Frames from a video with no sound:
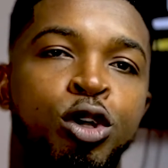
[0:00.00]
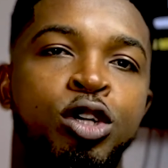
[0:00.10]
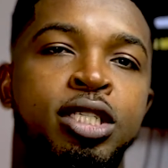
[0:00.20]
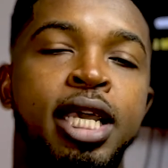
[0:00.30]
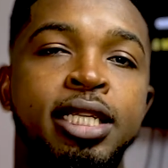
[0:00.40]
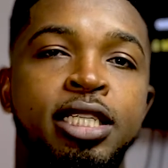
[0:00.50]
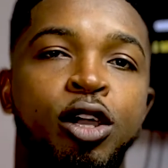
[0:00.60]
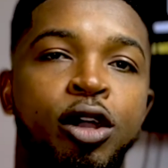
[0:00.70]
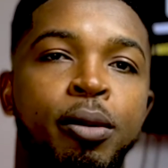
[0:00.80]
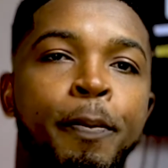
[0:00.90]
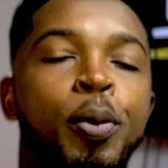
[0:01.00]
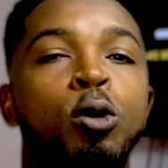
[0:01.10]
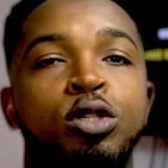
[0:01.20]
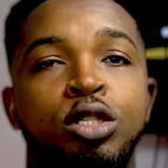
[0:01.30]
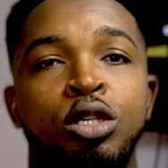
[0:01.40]
send your
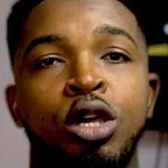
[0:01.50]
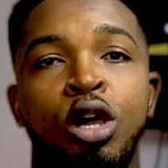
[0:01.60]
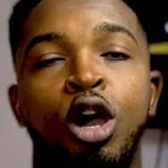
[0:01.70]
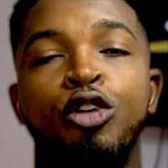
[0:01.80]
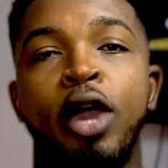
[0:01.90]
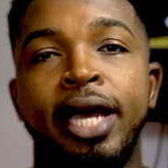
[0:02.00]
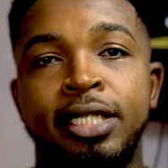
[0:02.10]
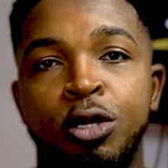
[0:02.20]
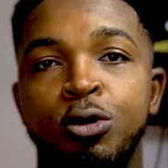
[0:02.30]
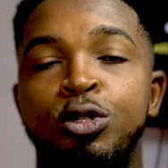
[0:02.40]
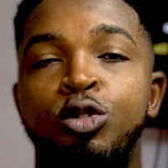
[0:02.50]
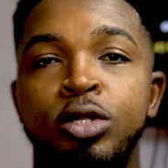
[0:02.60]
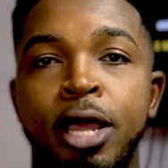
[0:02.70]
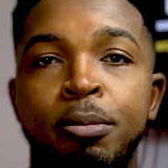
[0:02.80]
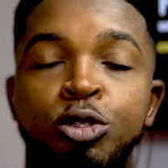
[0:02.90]
posts or your articles to
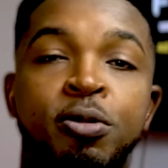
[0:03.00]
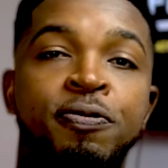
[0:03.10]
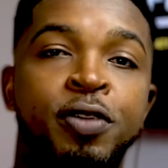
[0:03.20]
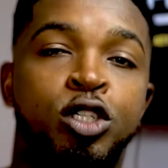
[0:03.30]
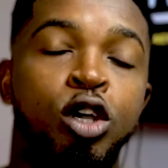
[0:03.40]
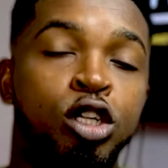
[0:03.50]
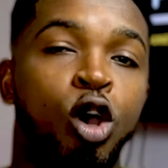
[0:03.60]
them to be featured